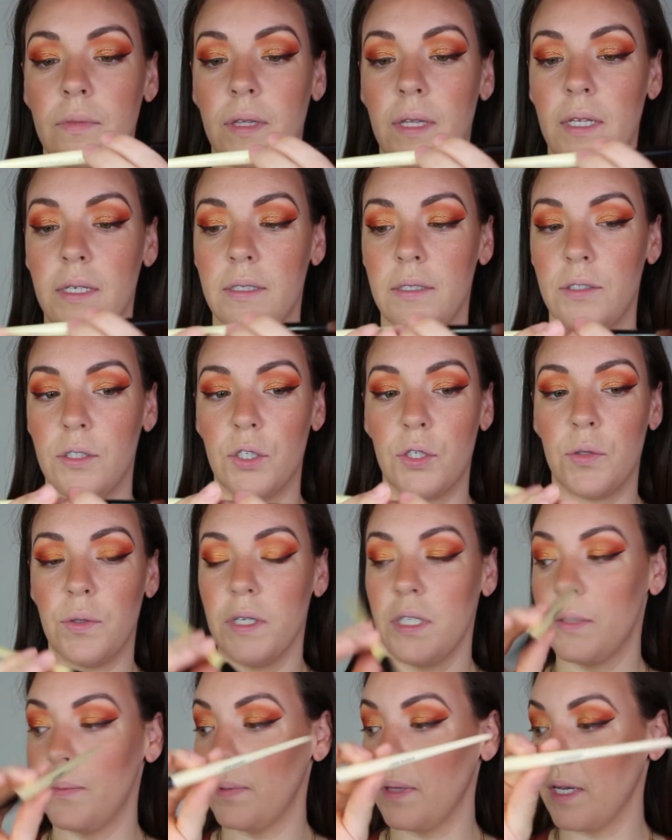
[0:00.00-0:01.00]
This is a
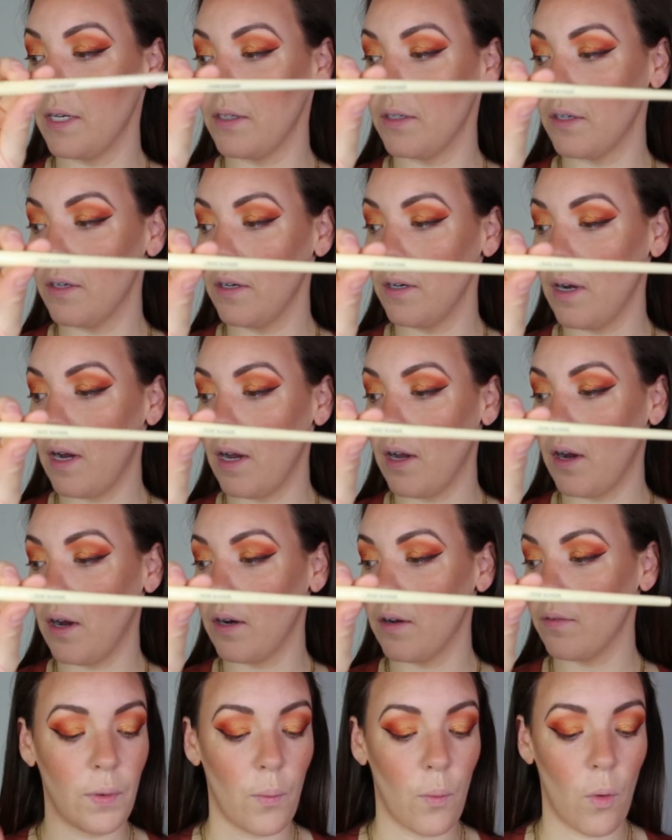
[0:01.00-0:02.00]
Crease blender. I
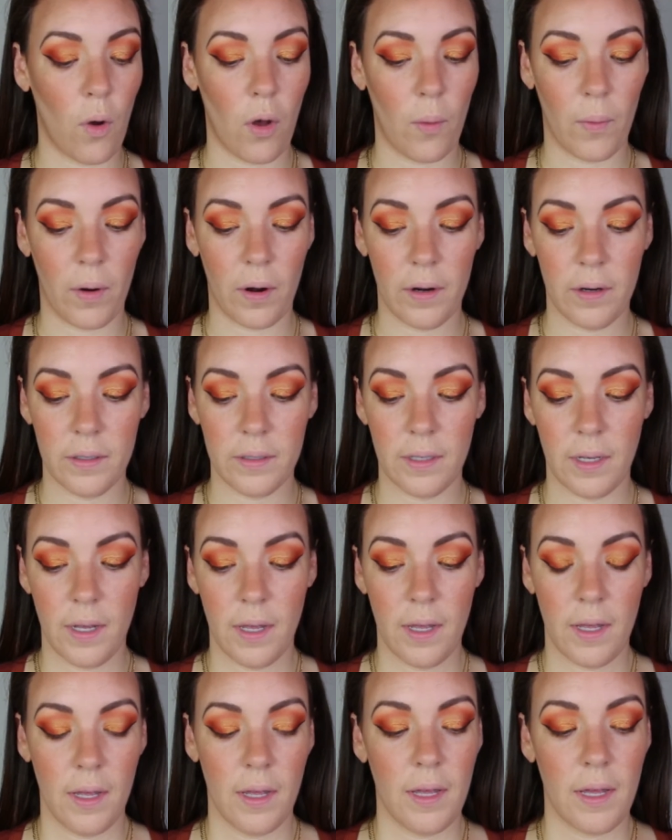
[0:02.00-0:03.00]
got it from Walmart. And
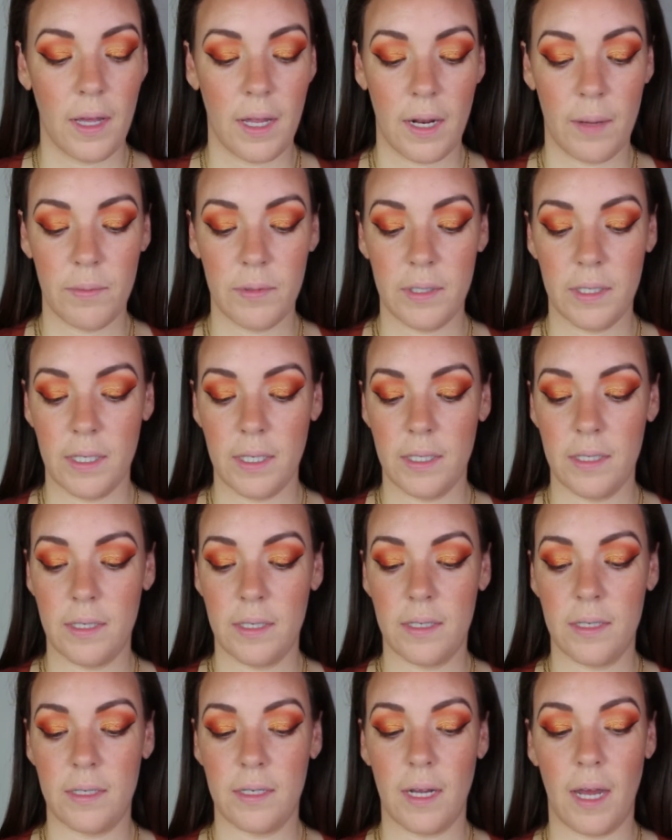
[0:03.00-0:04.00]
I'm just going to
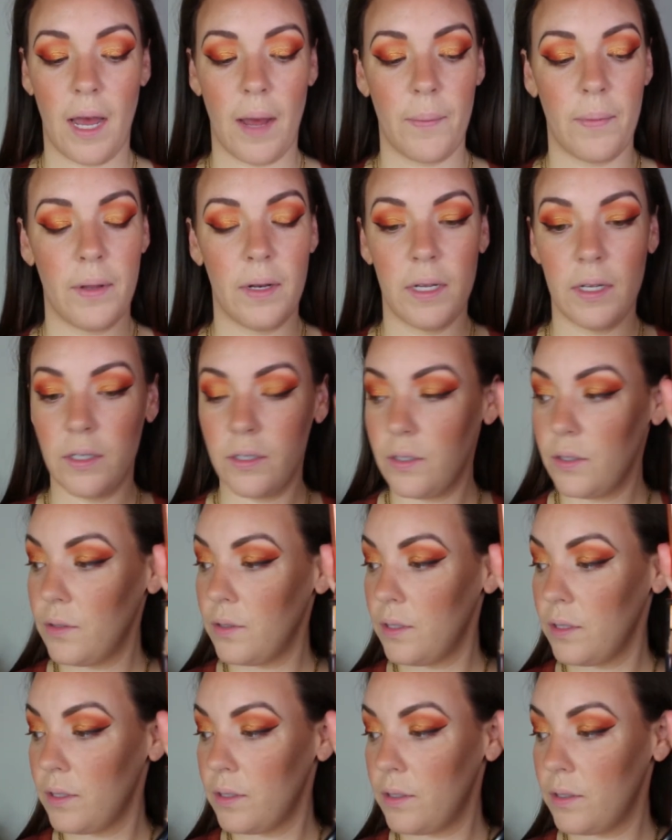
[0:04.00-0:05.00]
tap it into
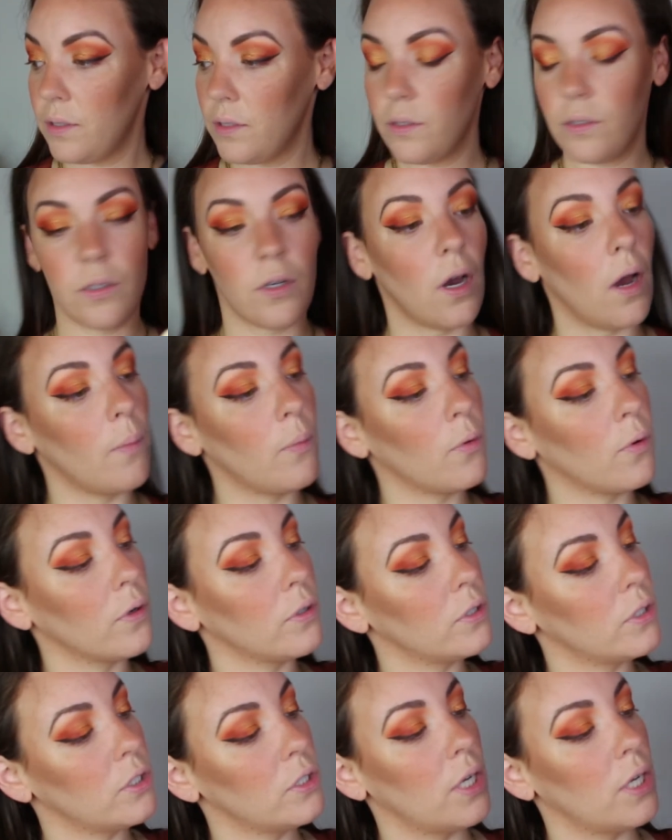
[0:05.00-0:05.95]
this top orange